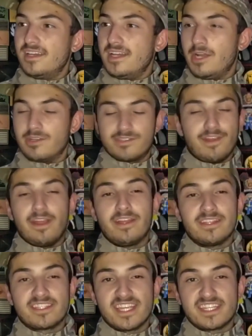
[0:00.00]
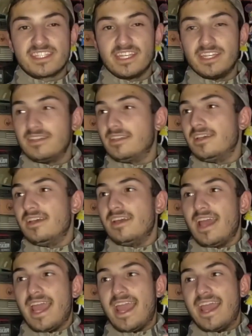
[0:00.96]
It was very consistent,
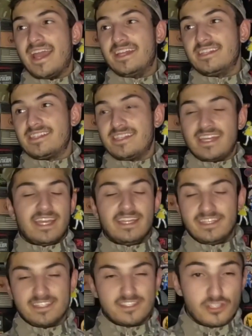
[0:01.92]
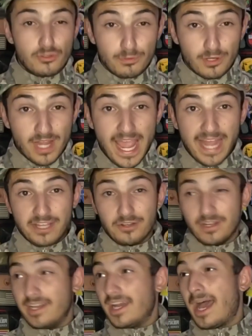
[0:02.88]
and it is super
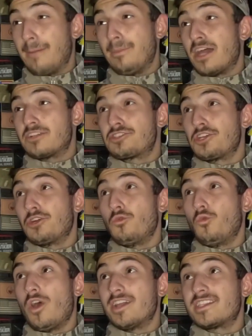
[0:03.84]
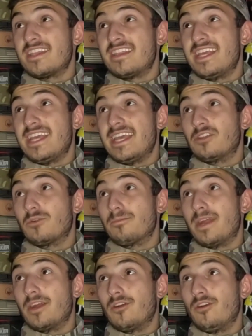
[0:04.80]
accurate. I'm not sure what the inner
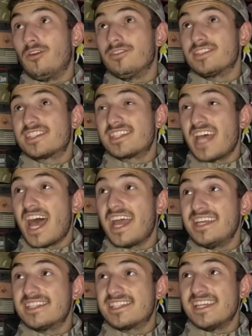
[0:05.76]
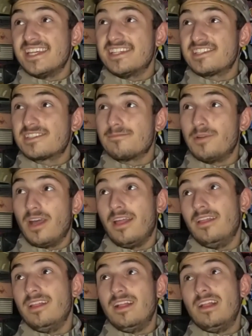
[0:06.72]
barrel size is,
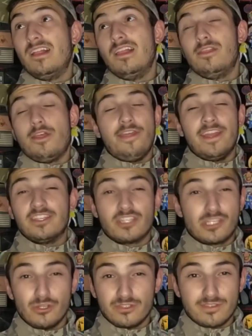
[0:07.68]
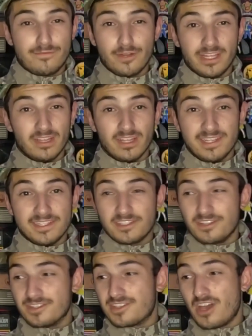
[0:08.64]
but the thing just shoots freaking
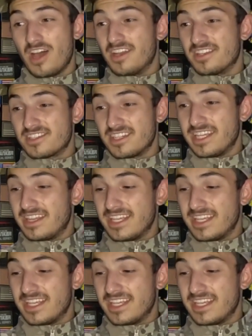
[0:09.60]
lasers, honestly.